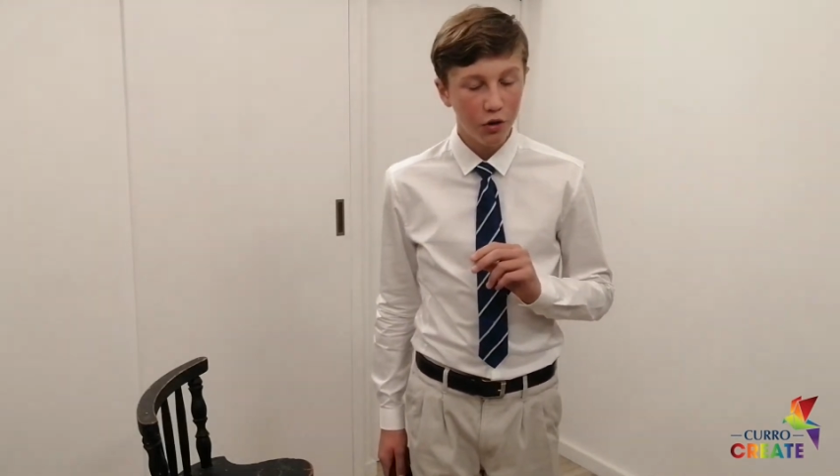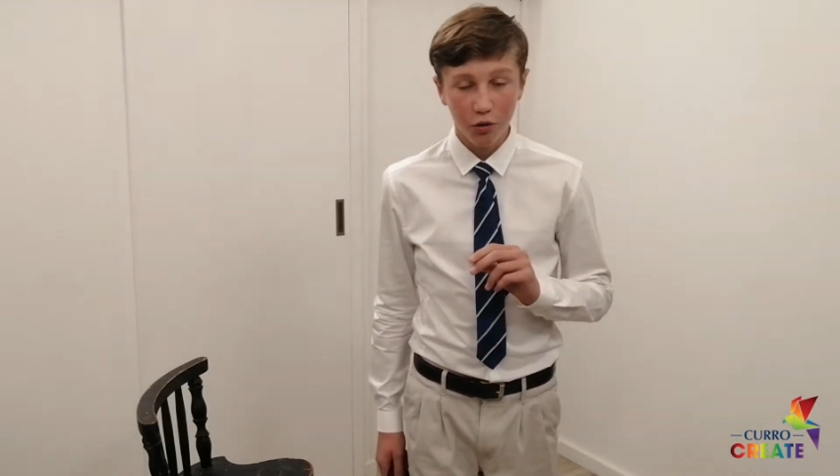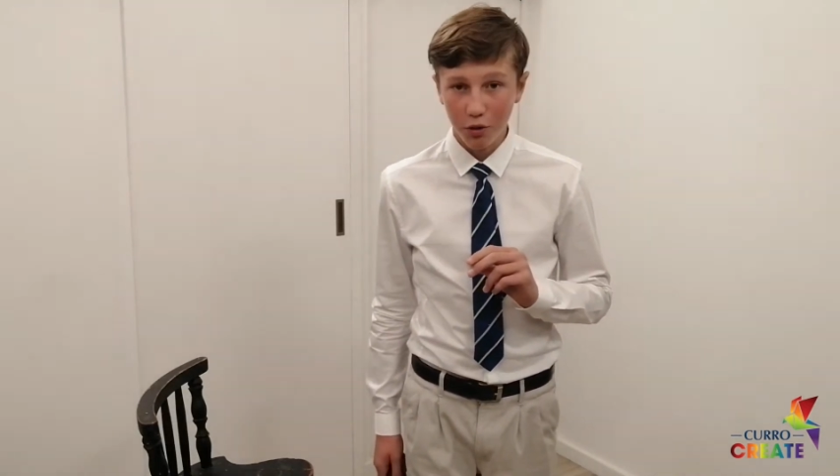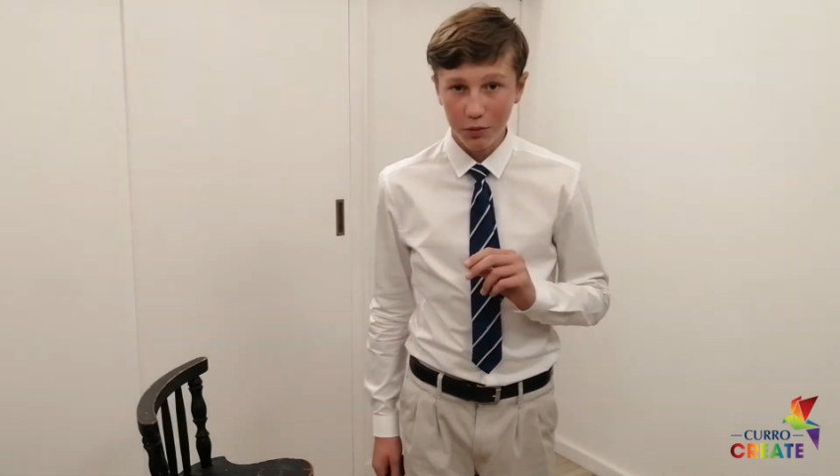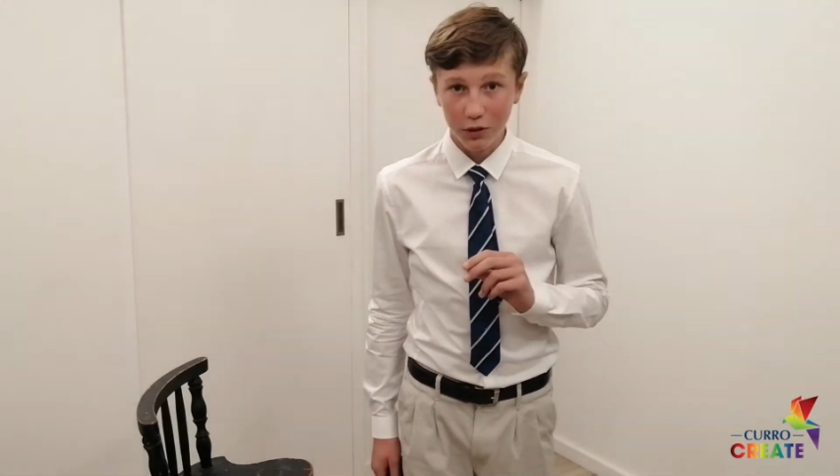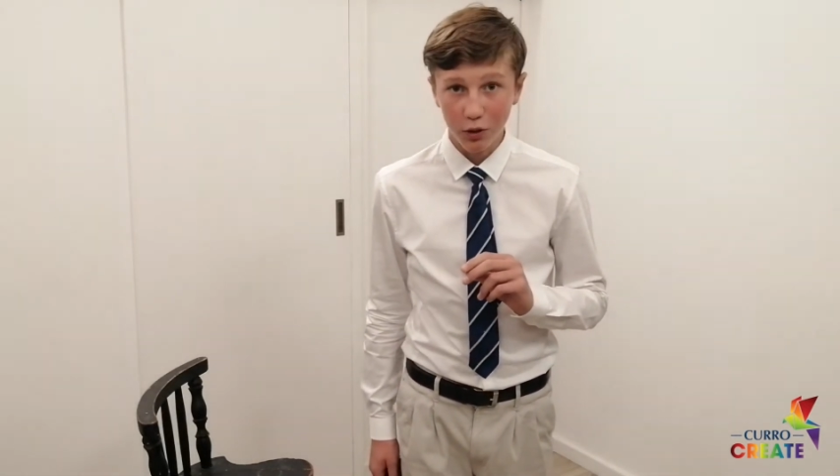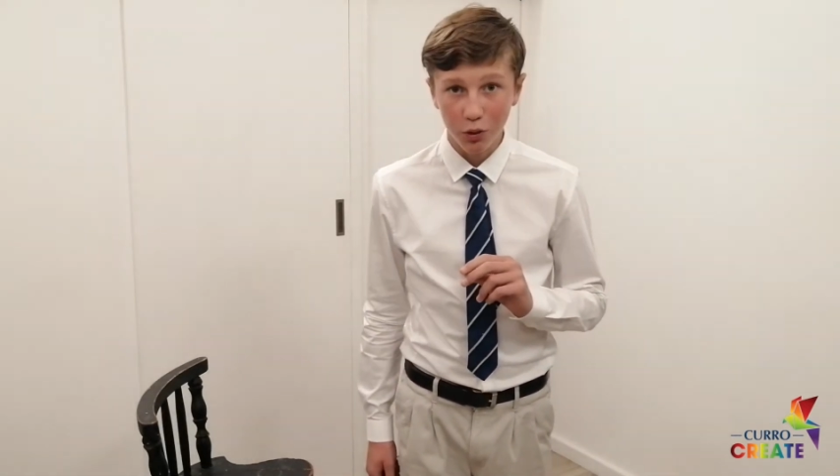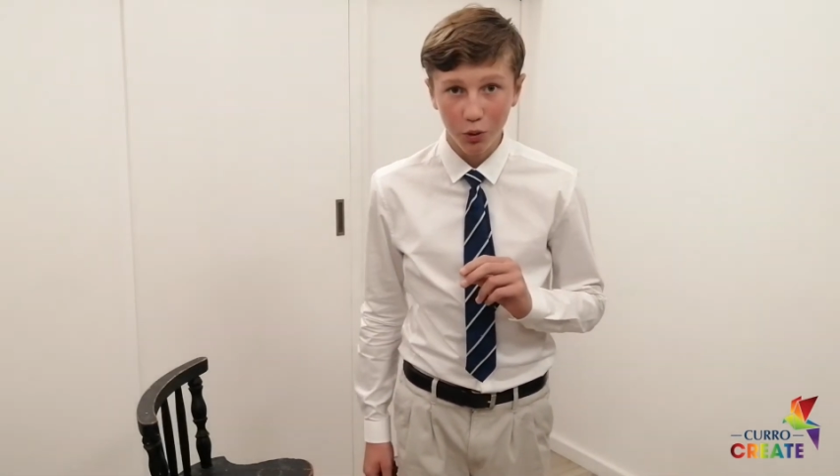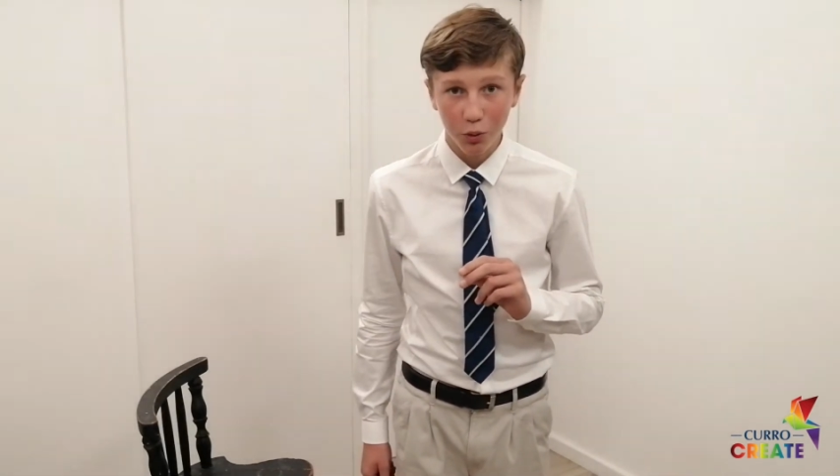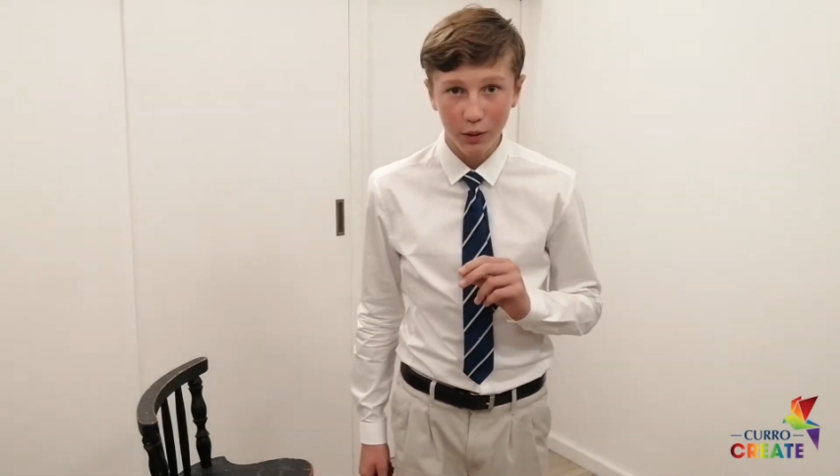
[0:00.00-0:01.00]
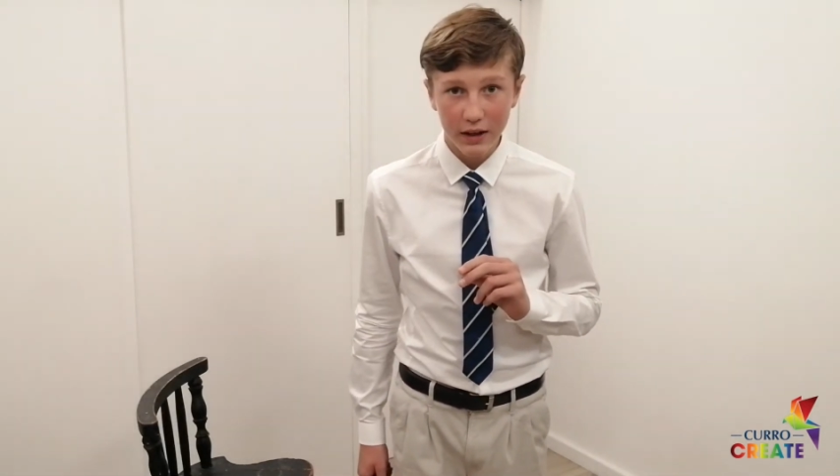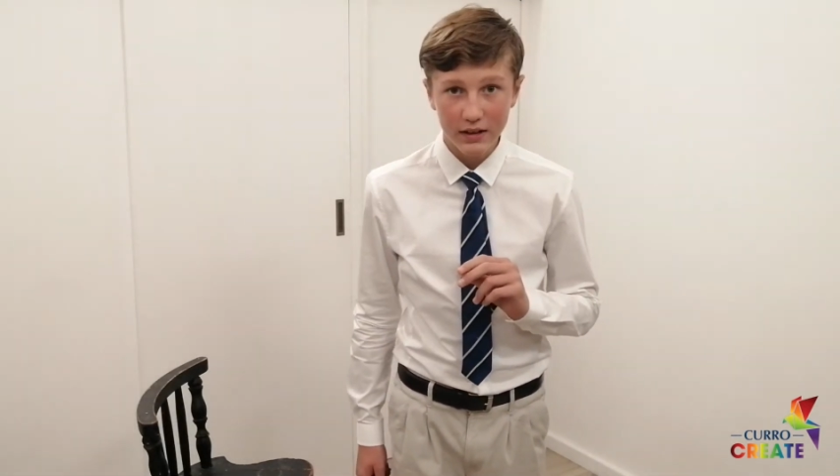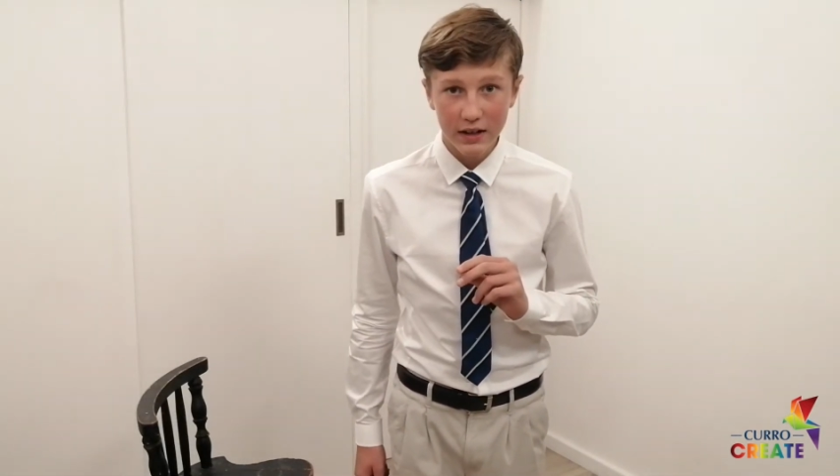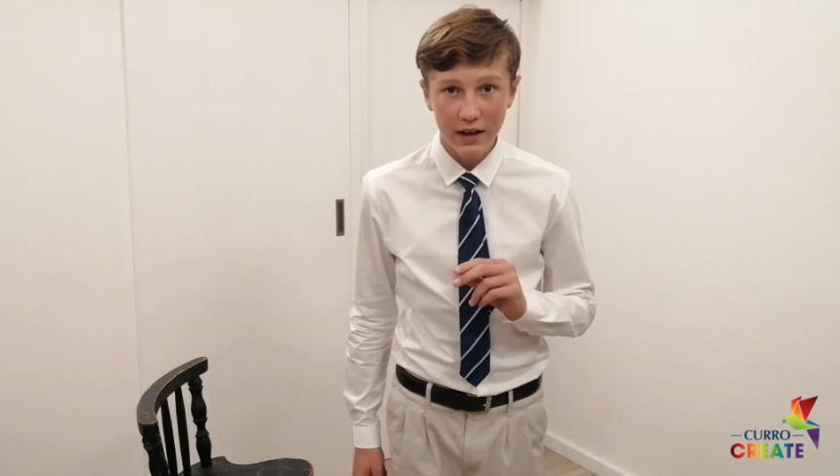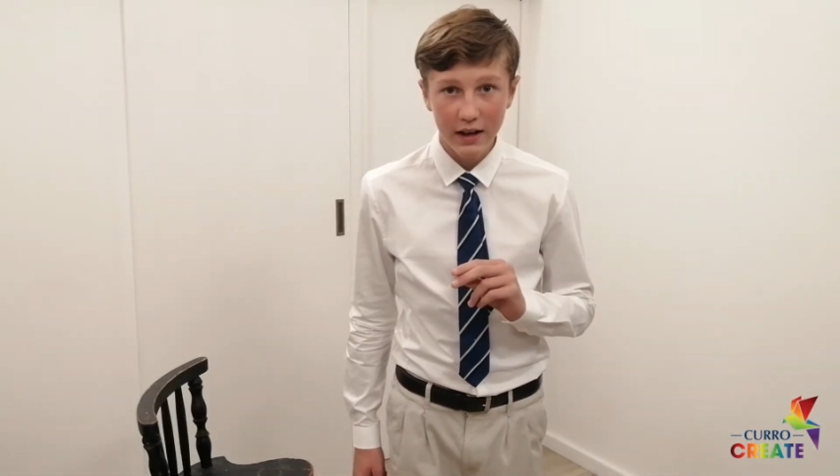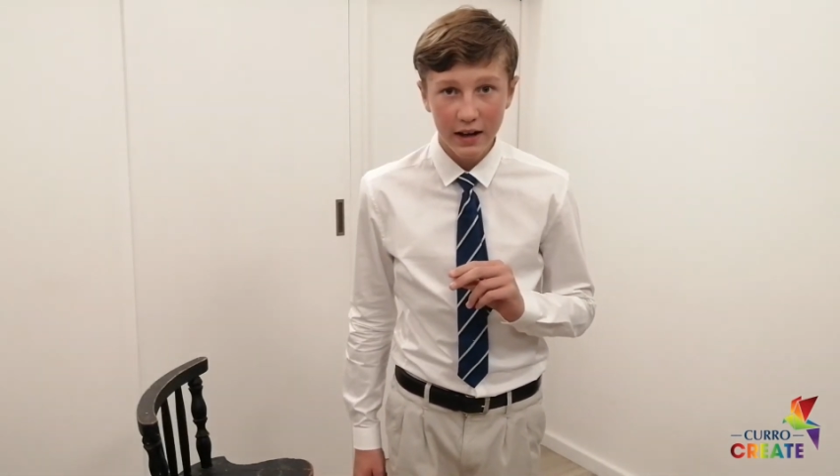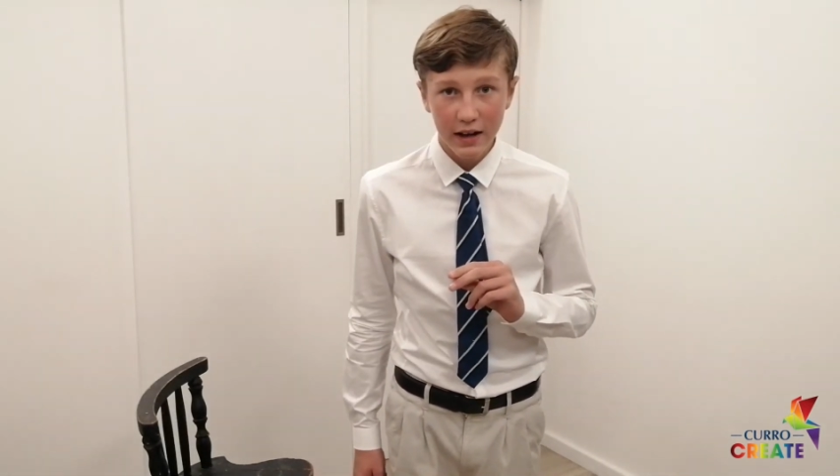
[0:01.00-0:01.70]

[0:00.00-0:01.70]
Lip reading: roaming the hallways,